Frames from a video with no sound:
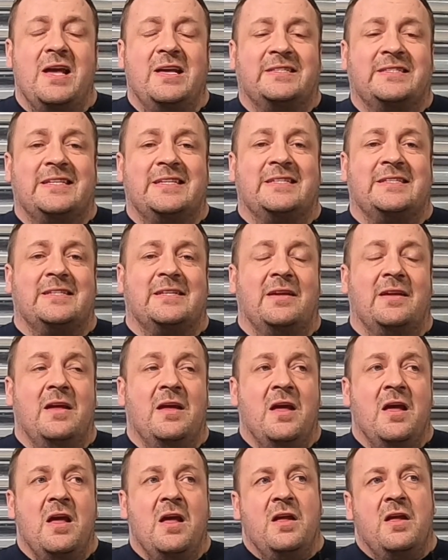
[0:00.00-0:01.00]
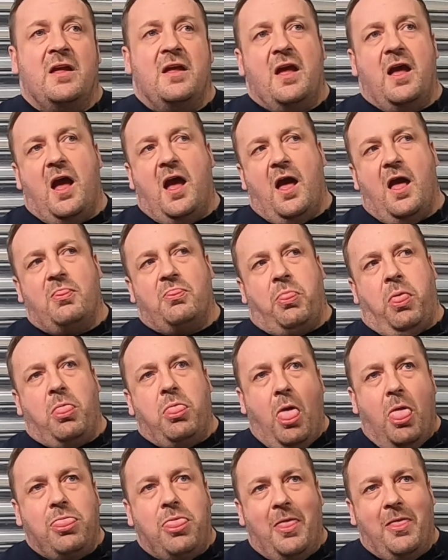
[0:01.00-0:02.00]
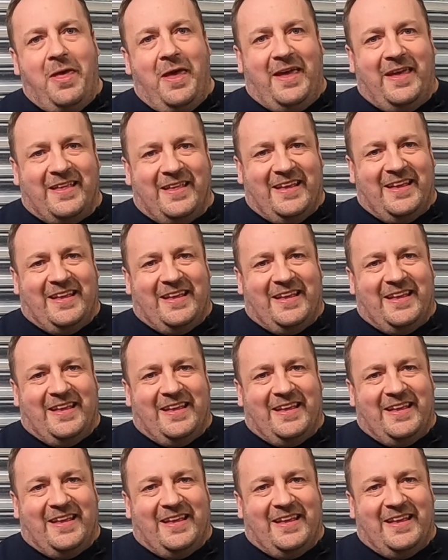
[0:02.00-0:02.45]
as the. Uh,